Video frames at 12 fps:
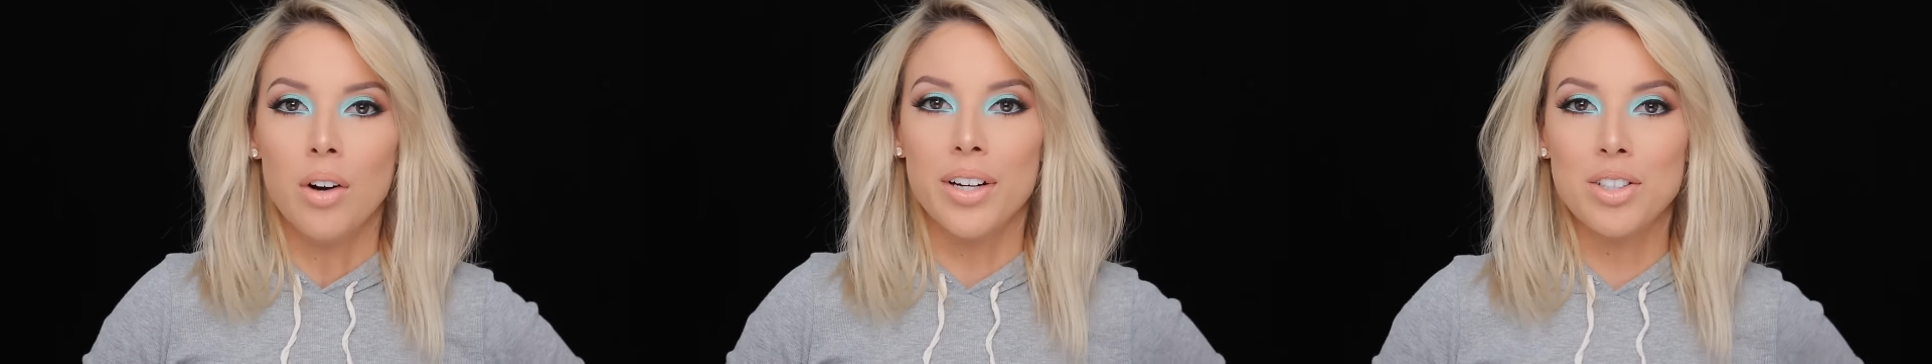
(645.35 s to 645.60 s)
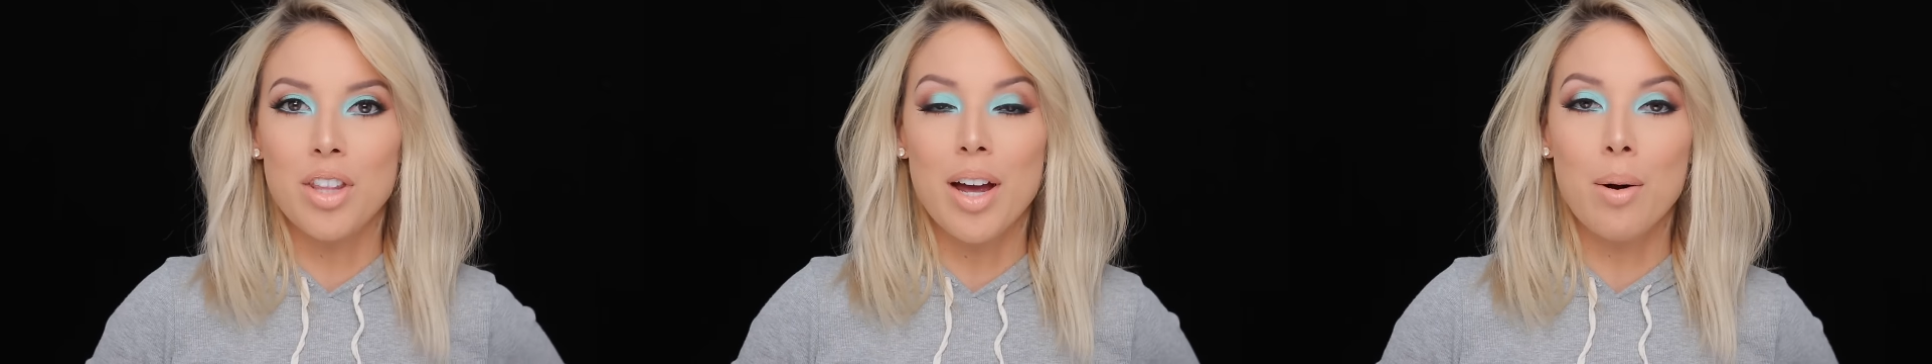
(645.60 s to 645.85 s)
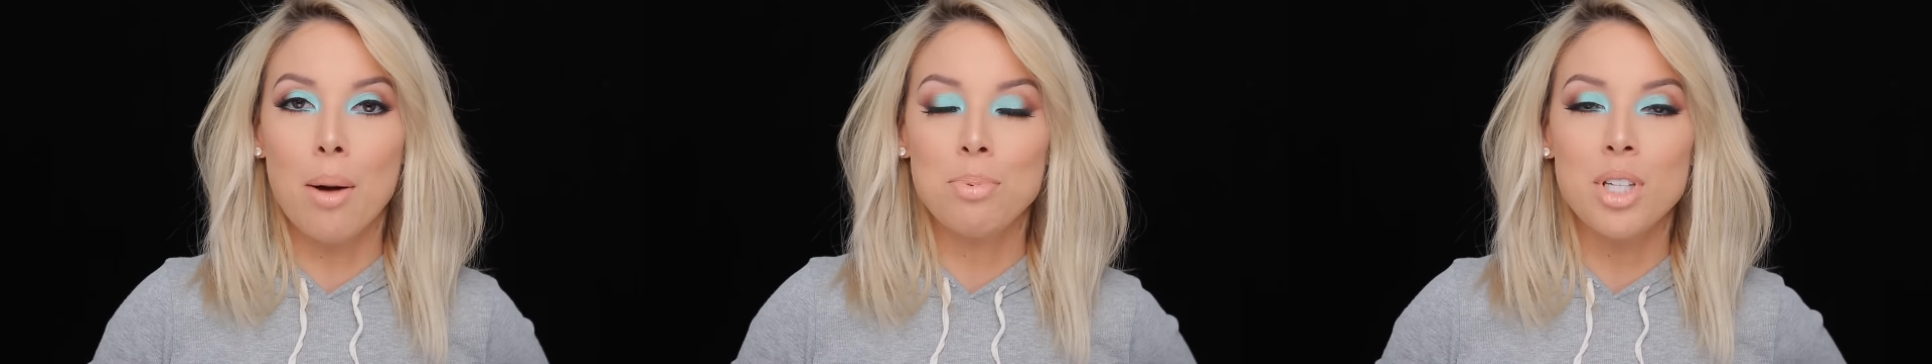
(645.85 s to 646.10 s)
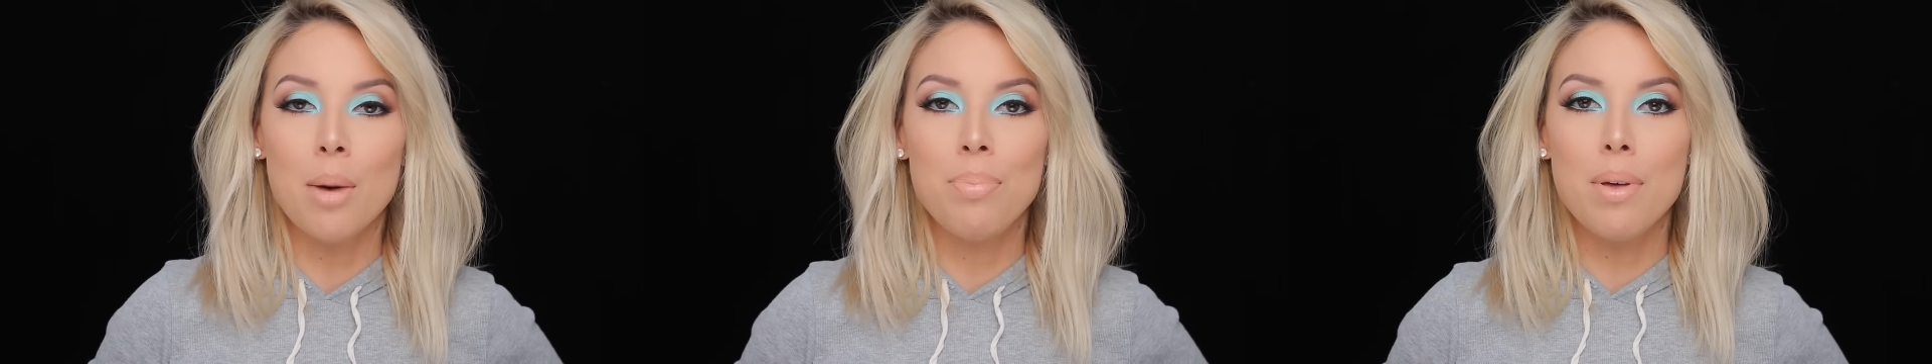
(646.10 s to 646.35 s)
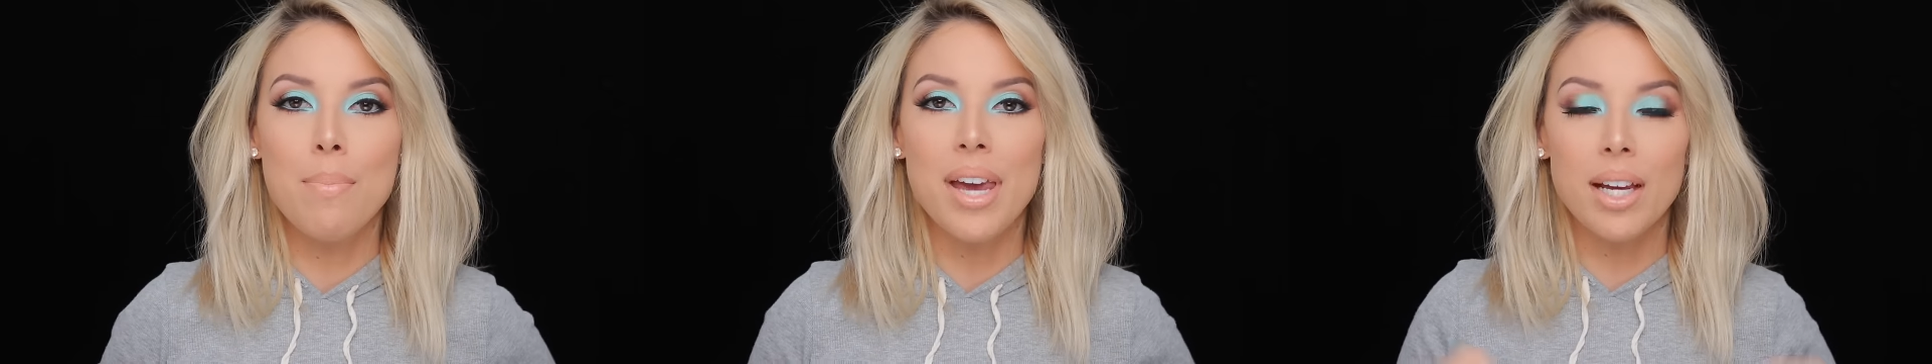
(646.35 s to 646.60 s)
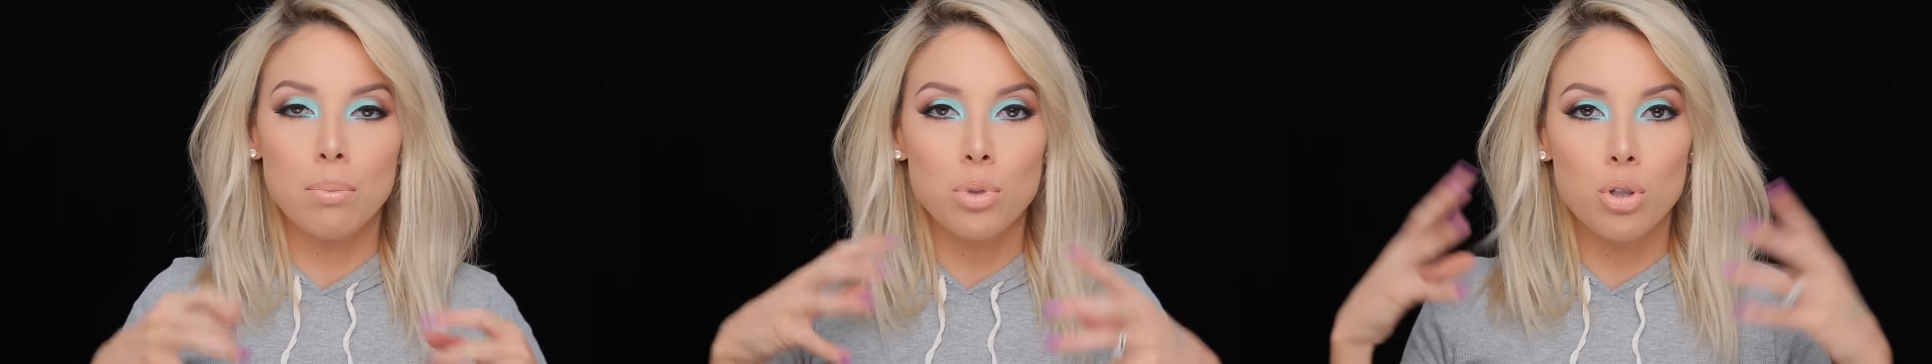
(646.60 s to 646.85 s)
Alright, so that wraps up the
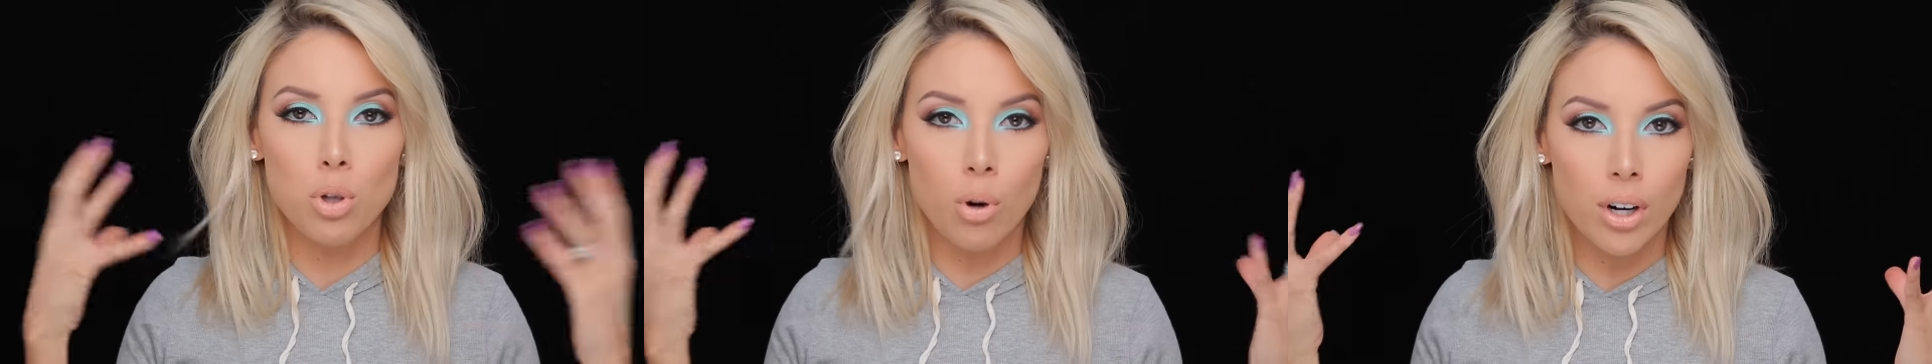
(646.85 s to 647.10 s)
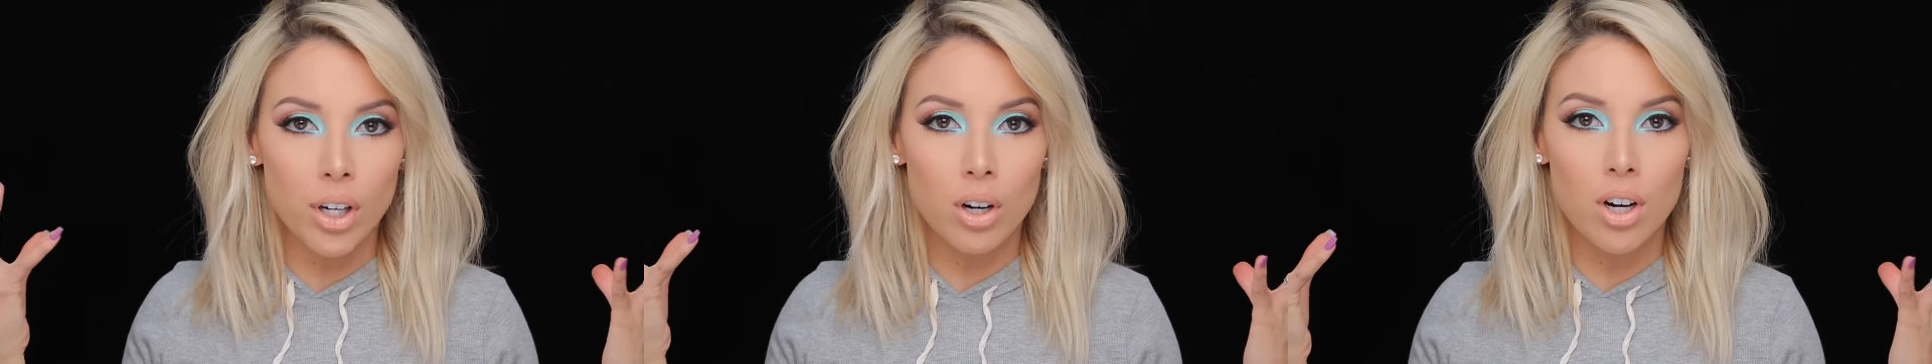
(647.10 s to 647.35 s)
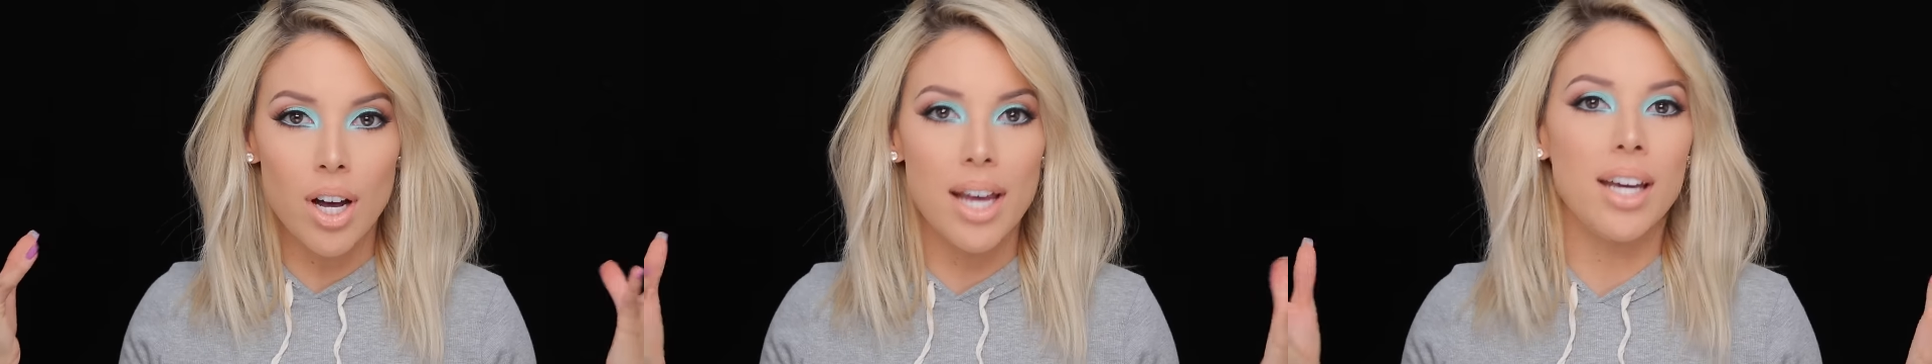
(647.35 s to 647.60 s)
makeup tutorial,